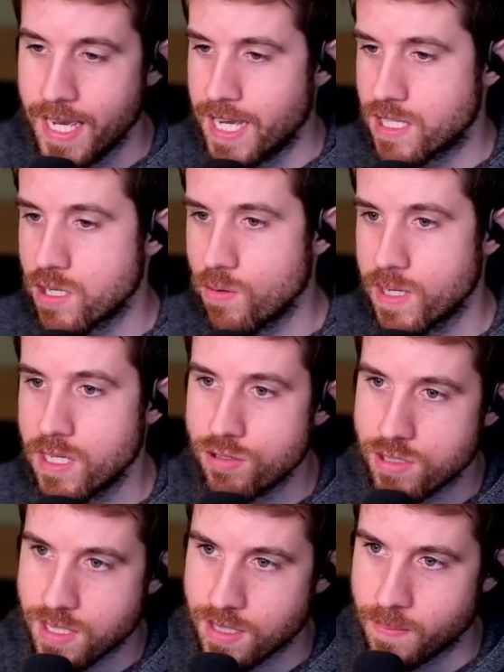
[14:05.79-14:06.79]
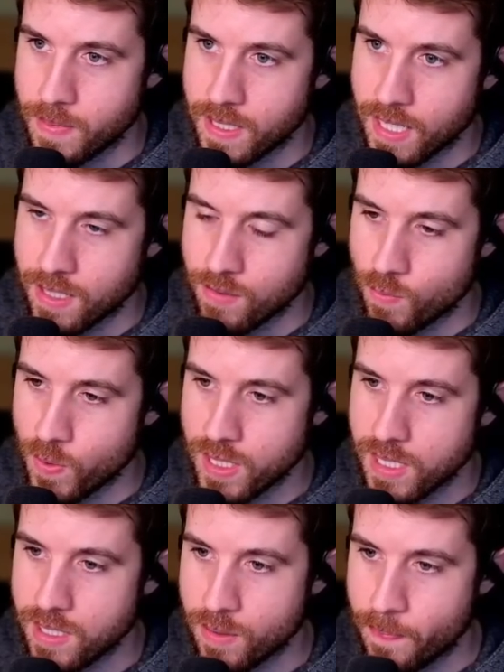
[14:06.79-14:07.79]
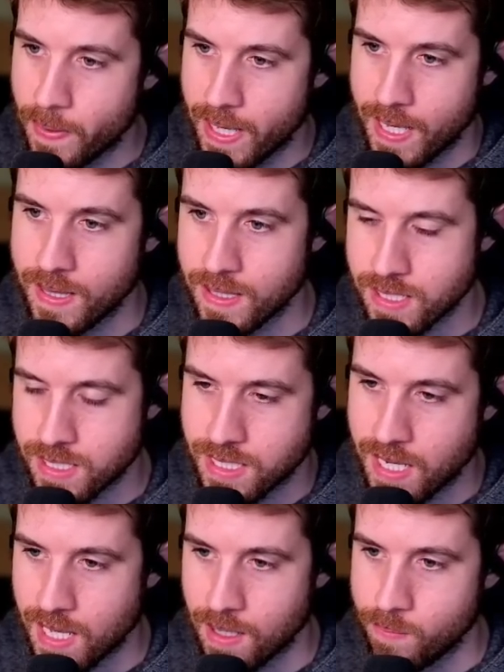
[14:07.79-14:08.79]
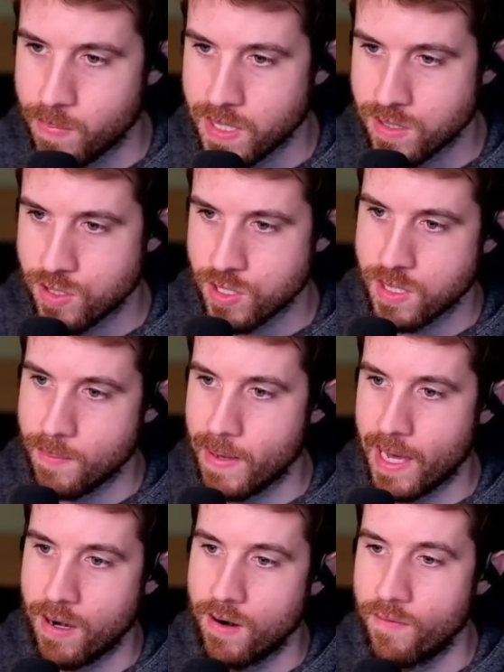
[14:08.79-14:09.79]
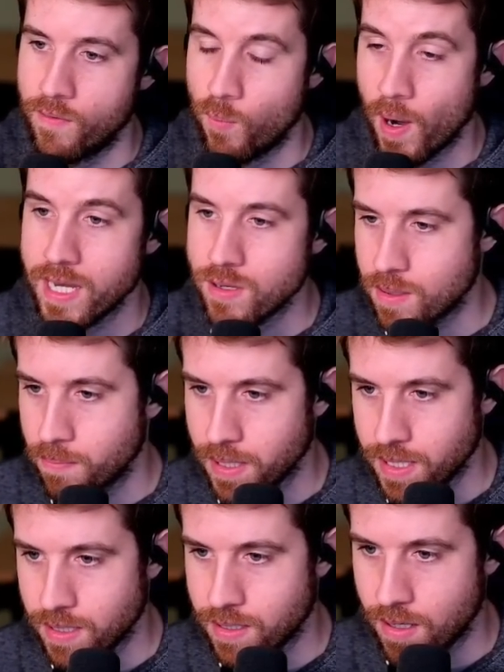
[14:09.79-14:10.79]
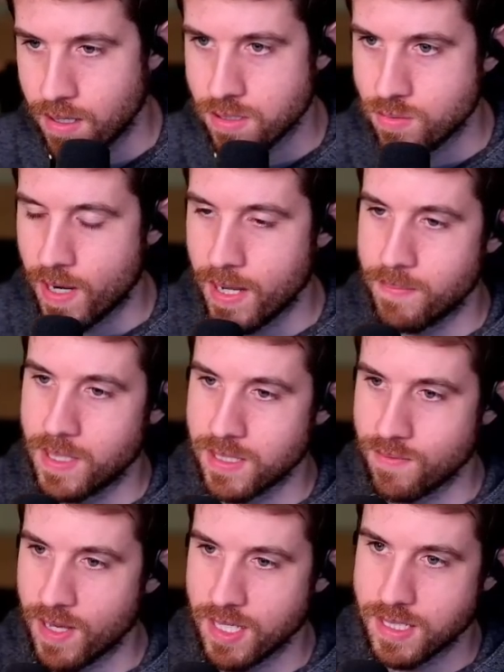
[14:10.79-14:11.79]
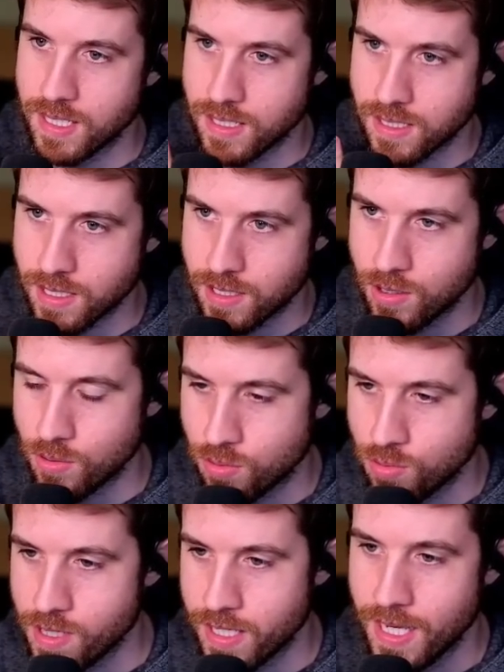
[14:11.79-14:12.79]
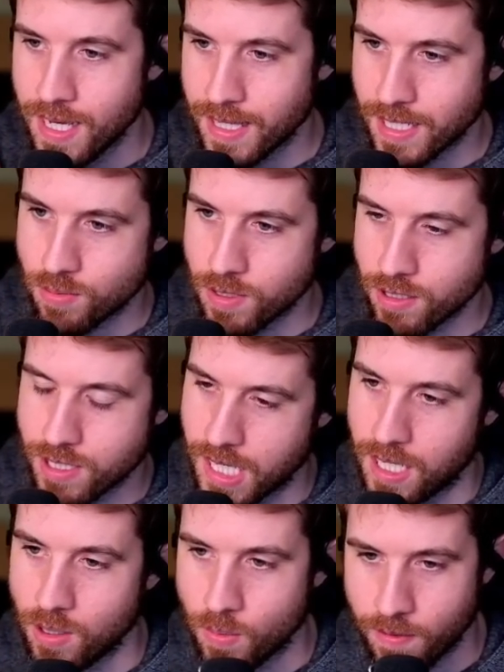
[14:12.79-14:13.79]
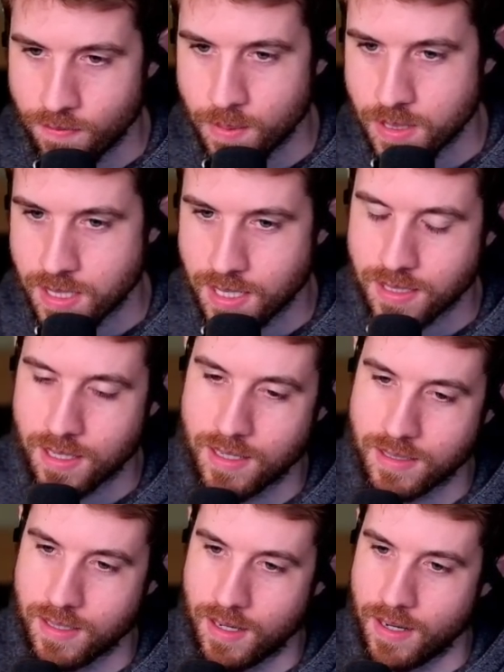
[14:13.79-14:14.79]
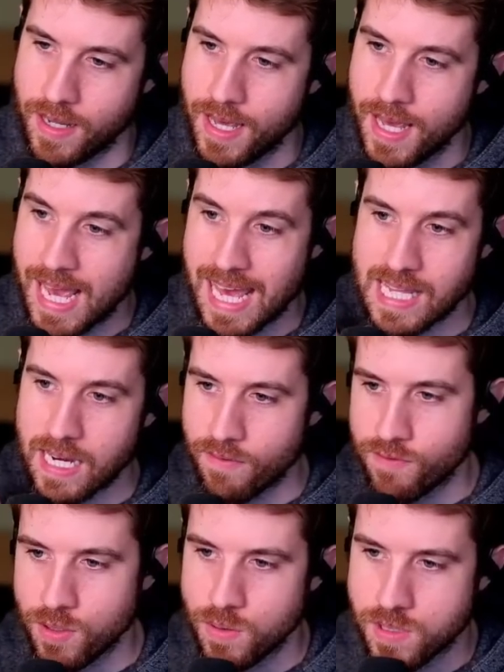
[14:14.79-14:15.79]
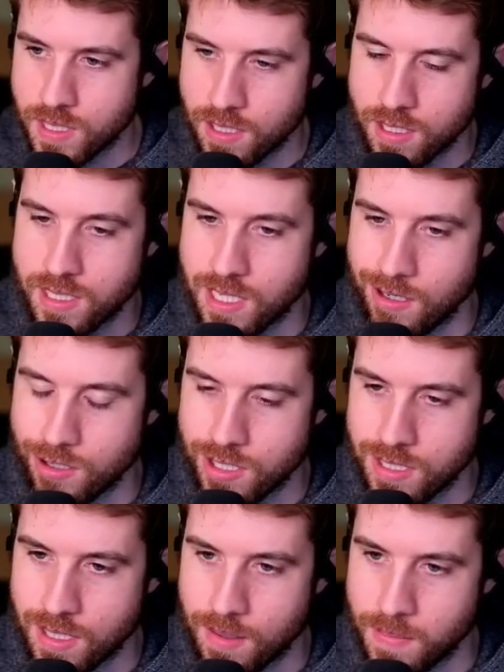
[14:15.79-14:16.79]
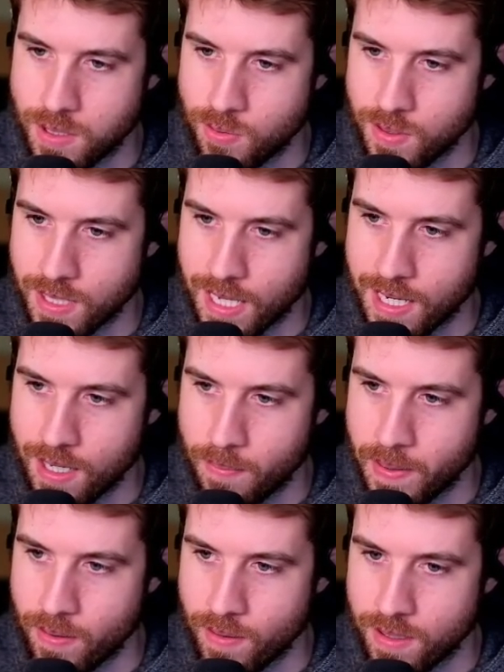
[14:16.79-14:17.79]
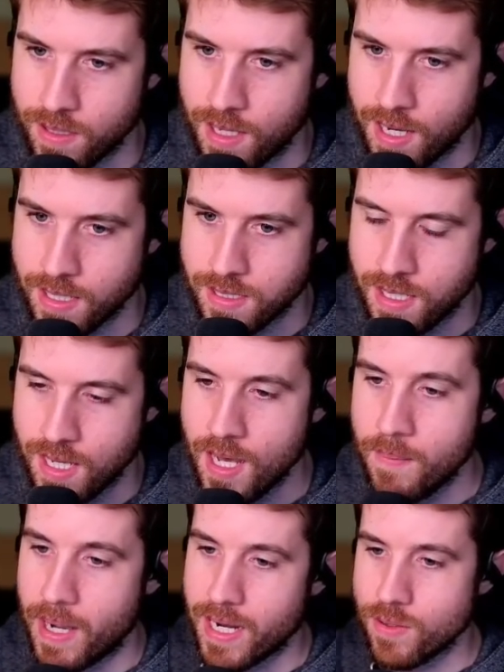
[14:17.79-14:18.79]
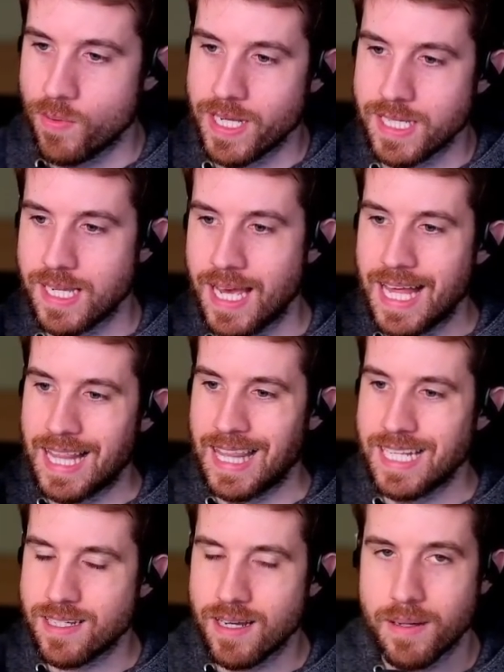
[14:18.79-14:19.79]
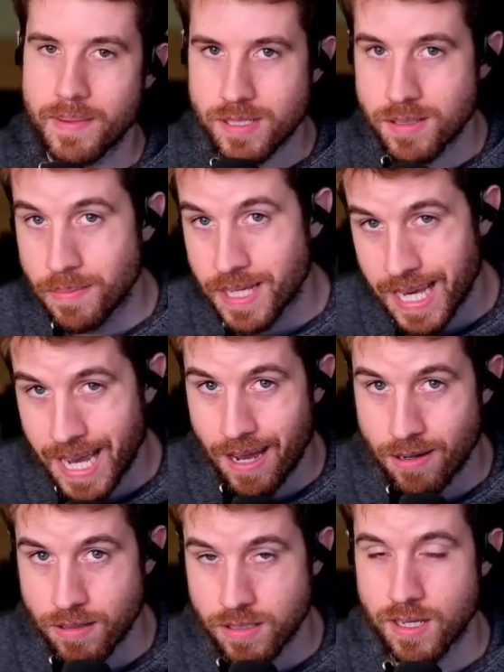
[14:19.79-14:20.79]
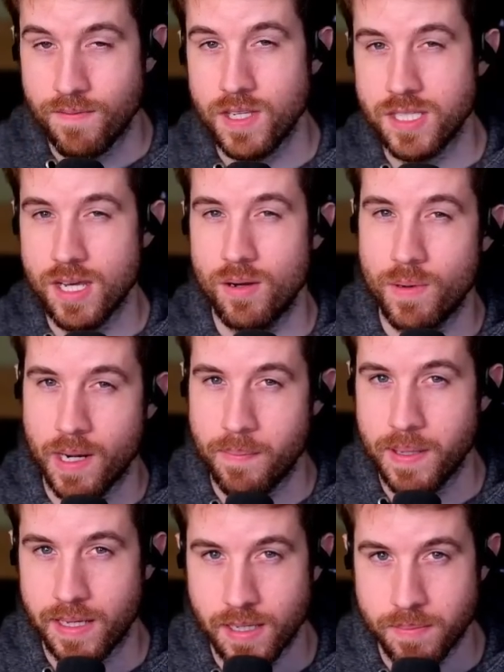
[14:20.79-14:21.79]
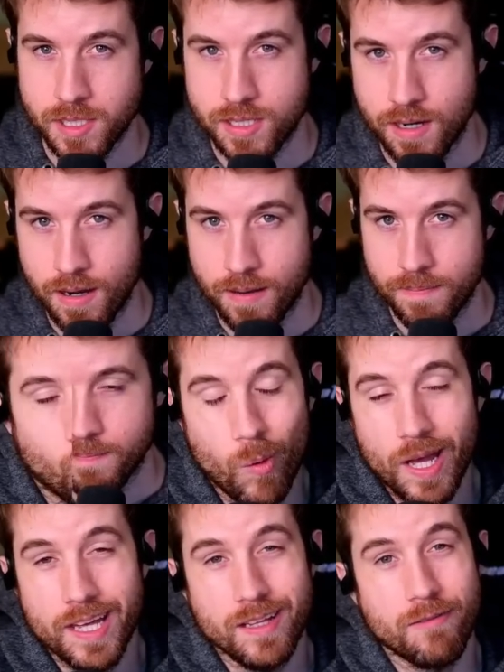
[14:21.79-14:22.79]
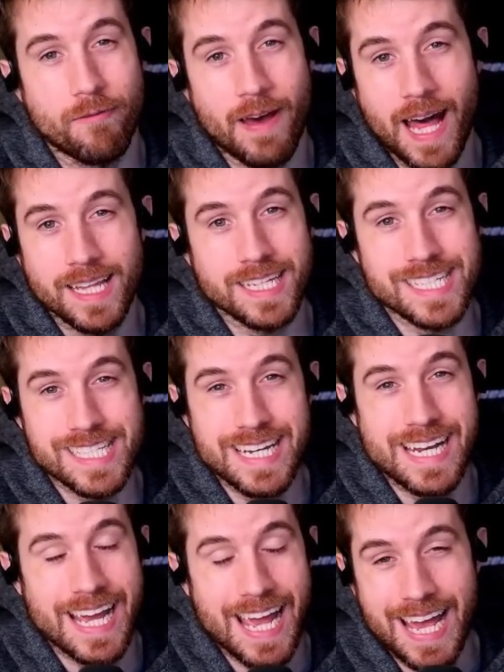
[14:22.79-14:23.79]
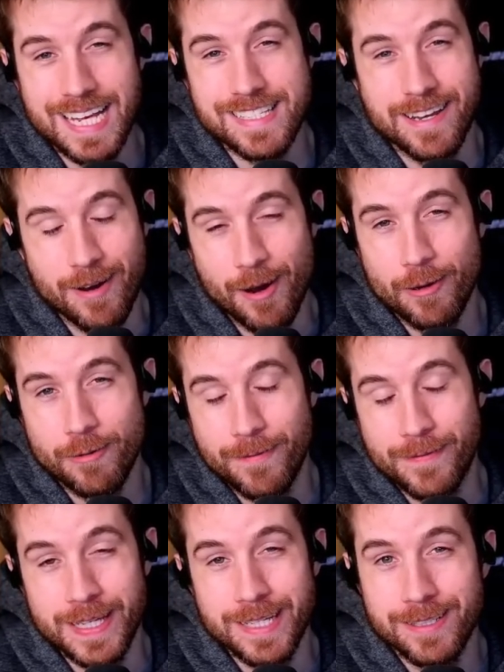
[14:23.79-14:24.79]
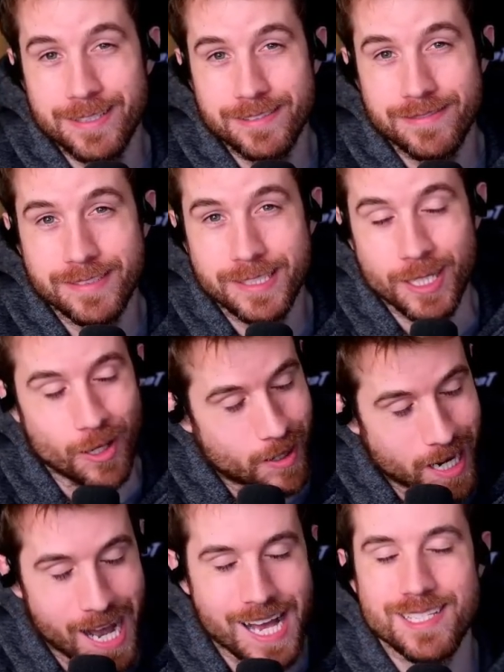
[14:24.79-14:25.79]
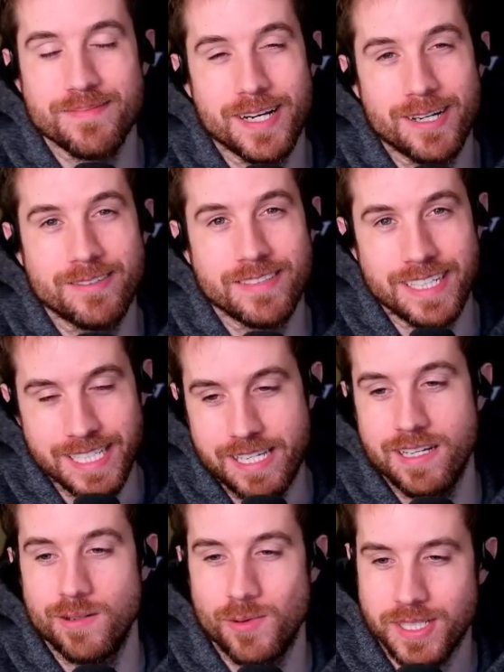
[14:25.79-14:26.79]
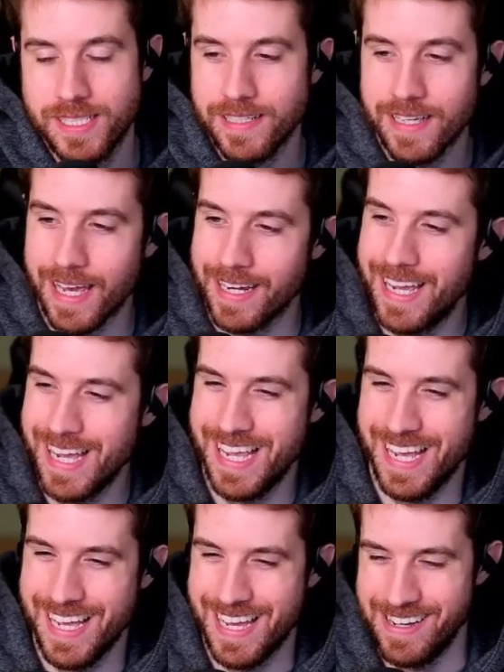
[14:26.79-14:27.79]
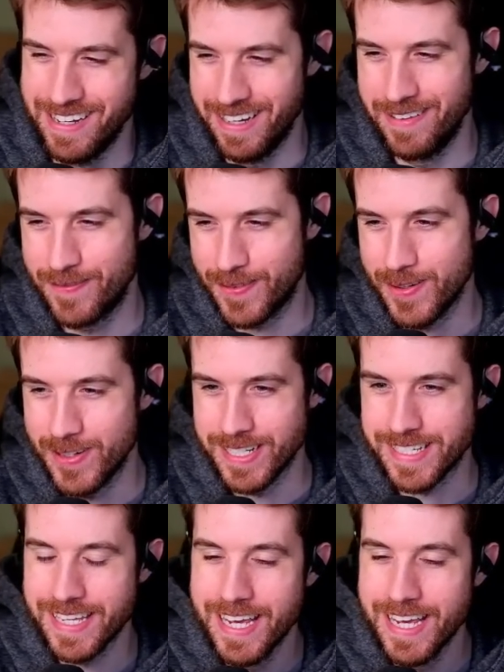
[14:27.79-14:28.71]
It's so interesting to me that really you're paying the same, but it's just a matter of when you can play the cards, right? Because Valentina is a 2-3. That's what you're taking away from the 6 cost card, and then a few synergies in between that help out a lot. But anyways, let's talk about some counters if you don't want to pick up this card. Well, Valentina has an on reveal, so Cosmo is here once again. Of course.